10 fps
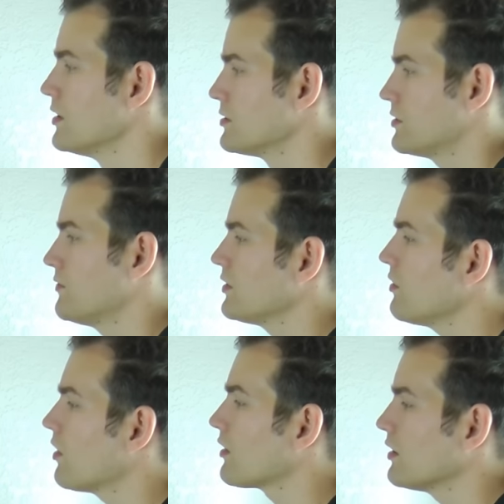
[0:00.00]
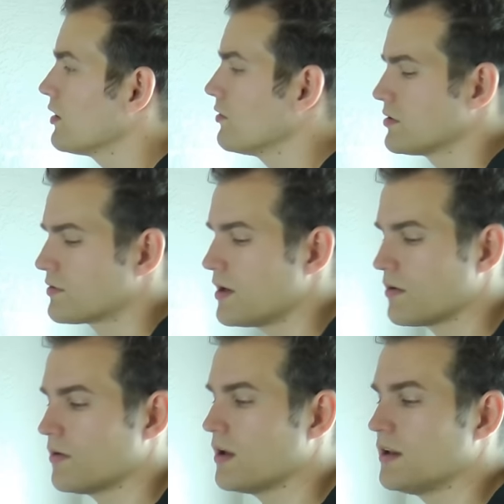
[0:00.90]
So if you are going to go this
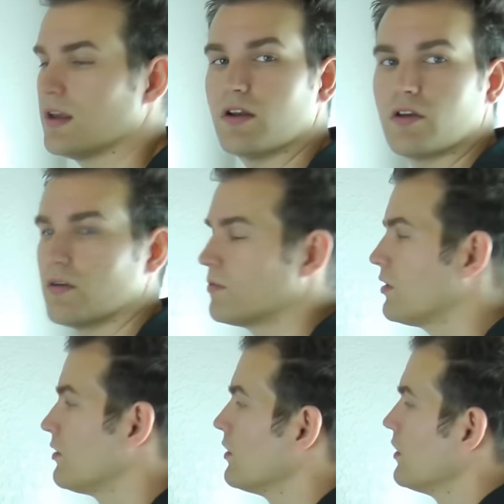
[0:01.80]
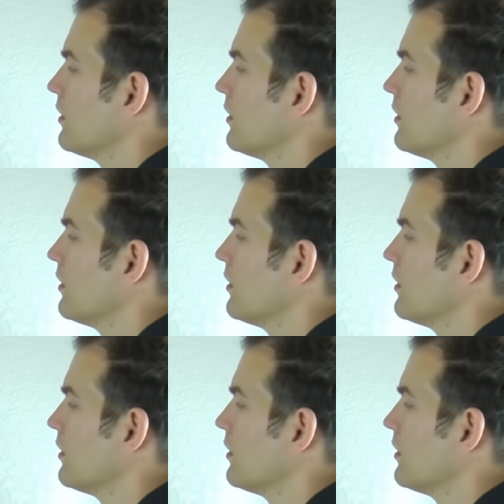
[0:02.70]
route, go ahead and get a good one.